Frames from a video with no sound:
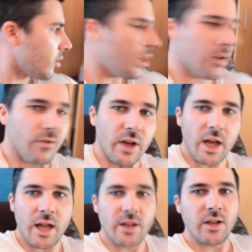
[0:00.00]
I've
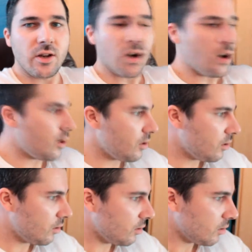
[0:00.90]
ended on
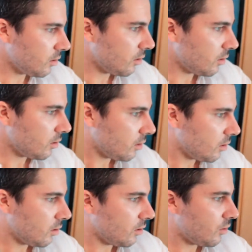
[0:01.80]

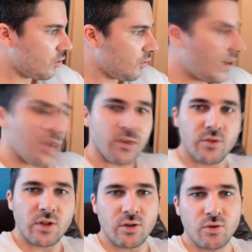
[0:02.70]

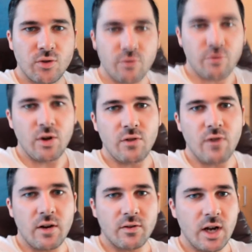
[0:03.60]

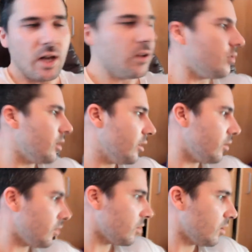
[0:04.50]
2,635
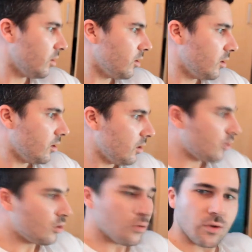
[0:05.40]
calories,
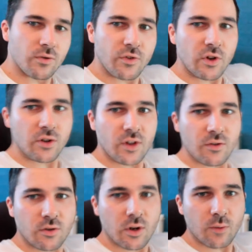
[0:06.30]

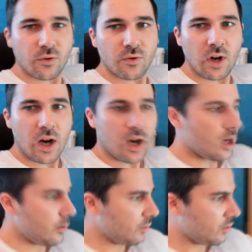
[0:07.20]
237 grams of
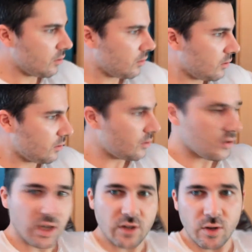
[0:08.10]
carbs,
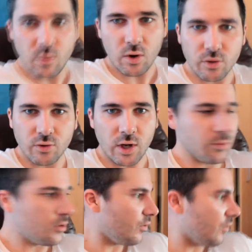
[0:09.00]
61
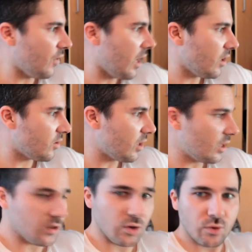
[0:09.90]
grams of fat,
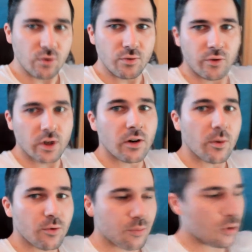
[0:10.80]
and 203
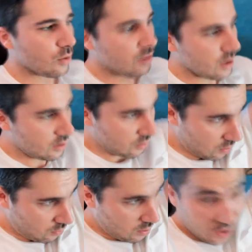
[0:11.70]
grams of protein.
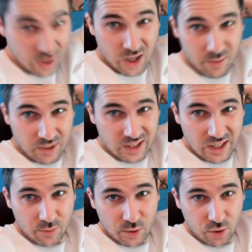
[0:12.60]
So I'm a
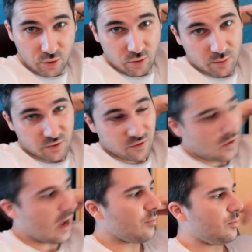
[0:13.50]
little bit under on my
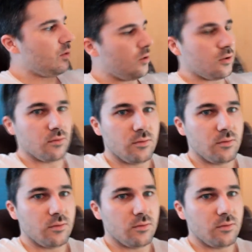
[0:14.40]
fat, but